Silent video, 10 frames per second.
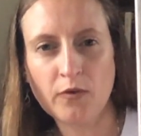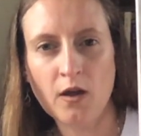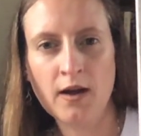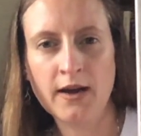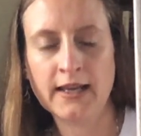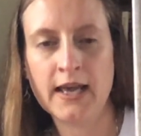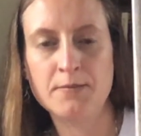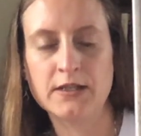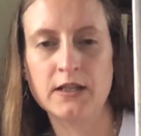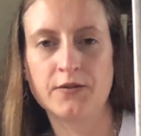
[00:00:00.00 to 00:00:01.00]
And it came
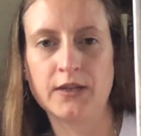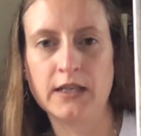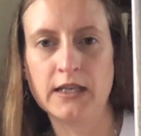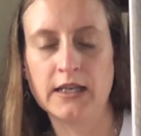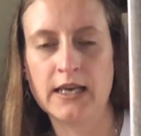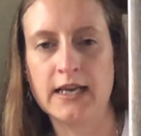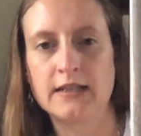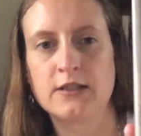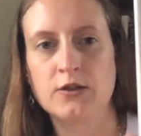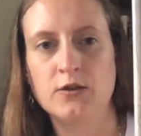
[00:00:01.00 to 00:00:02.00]
as a lovely kit.
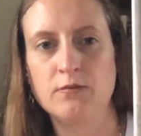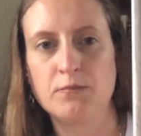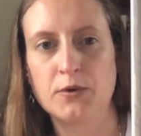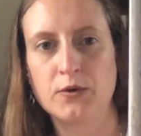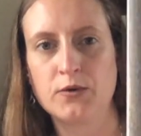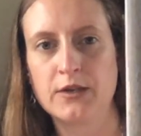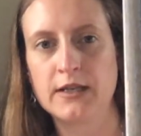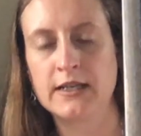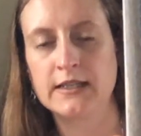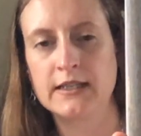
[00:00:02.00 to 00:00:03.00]
So you put it all in a
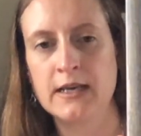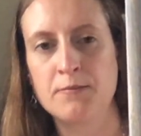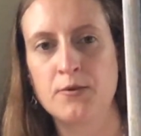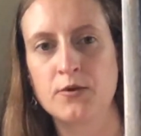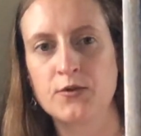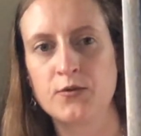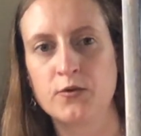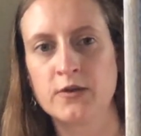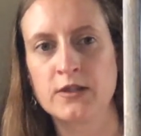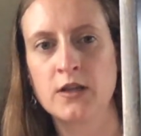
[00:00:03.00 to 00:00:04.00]
nice kit box
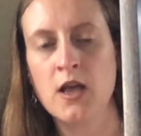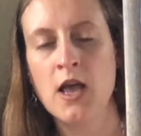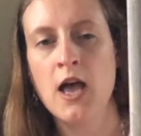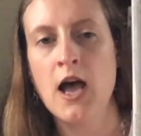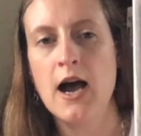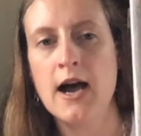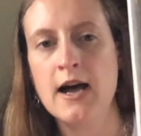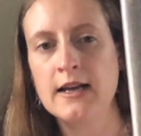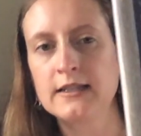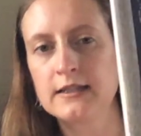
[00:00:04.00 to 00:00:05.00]
for us.
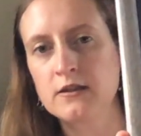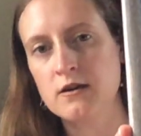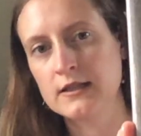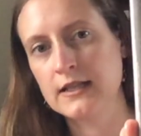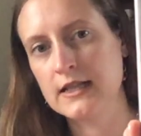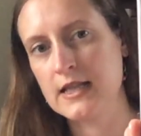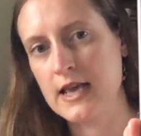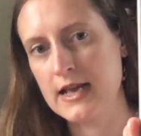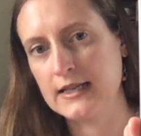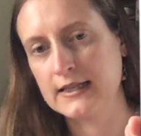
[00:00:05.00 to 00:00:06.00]
I started
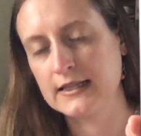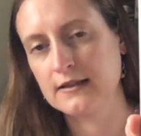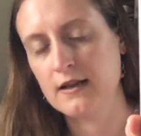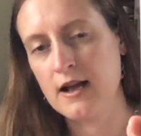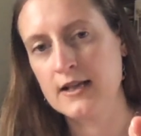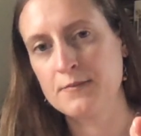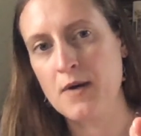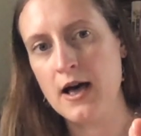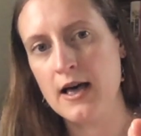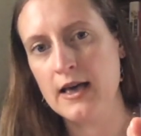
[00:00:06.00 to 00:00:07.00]
this as
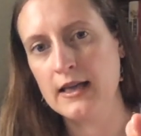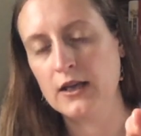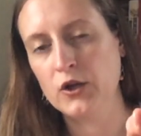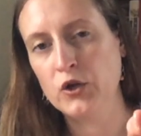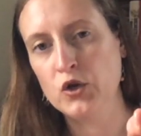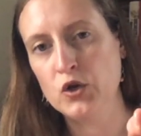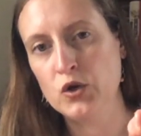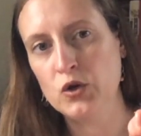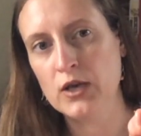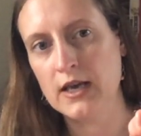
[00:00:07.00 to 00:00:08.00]
my
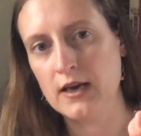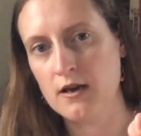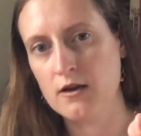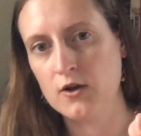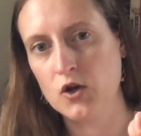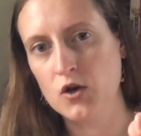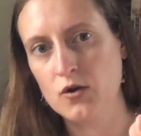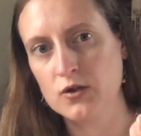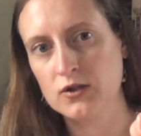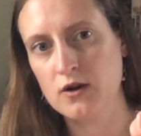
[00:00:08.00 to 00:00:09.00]
new
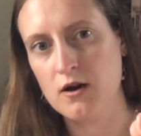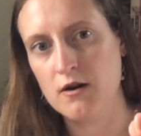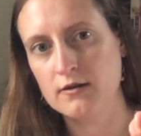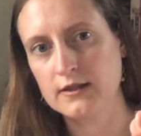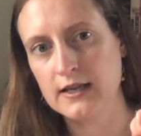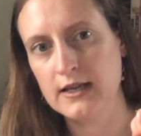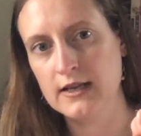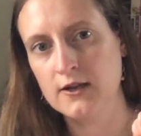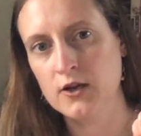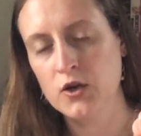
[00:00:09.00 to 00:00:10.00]
start
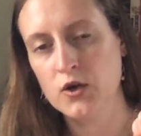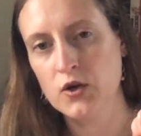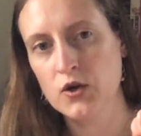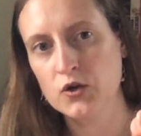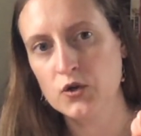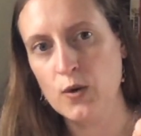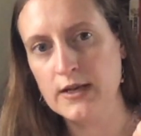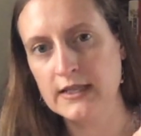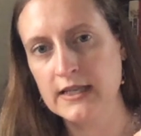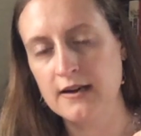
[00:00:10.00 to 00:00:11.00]
in
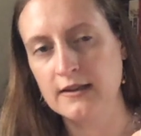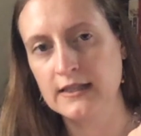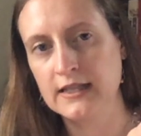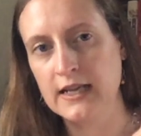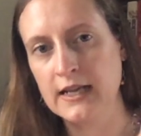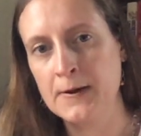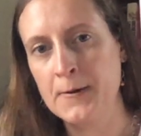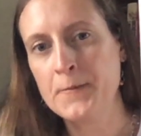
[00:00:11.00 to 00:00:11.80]
2019.